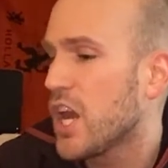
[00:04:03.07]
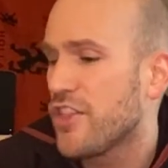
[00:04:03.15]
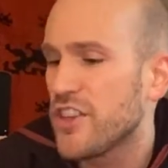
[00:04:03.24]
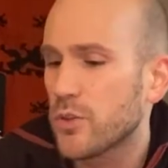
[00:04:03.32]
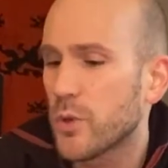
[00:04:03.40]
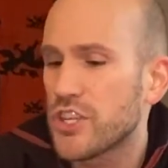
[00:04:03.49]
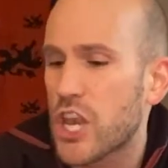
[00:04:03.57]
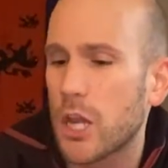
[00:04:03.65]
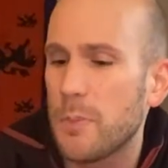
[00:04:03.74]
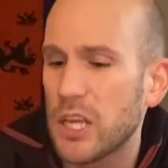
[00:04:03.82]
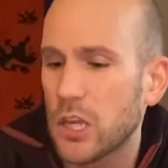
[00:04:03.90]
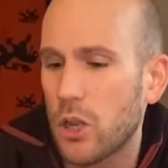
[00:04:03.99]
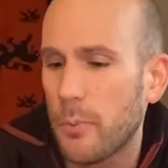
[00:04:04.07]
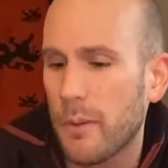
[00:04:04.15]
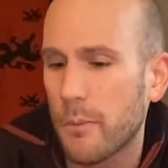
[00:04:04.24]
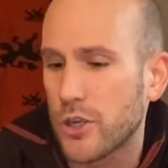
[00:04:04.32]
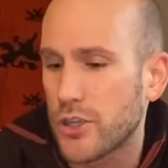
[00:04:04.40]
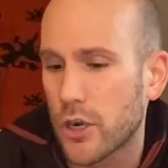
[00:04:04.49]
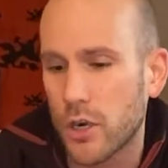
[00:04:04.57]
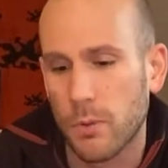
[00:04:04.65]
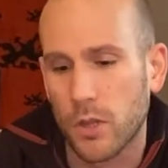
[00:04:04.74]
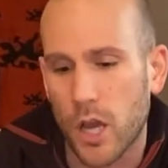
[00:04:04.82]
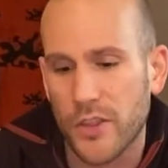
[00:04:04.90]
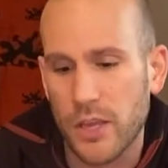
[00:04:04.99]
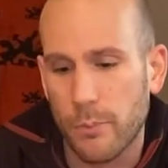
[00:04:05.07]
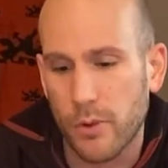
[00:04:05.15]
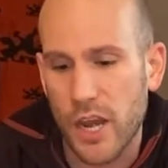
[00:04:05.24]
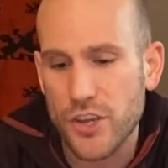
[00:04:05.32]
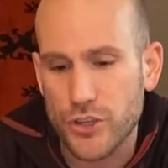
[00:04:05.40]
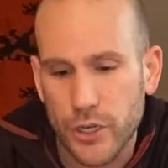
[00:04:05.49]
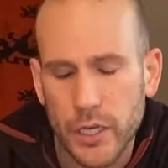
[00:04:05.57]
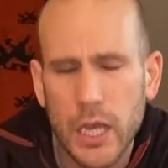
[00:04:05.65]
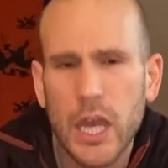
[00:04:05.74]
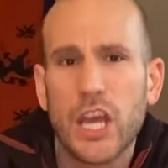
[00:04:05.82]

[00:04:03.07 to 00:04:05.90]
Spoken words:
This one's going to be a little bit more durable on the abrasion.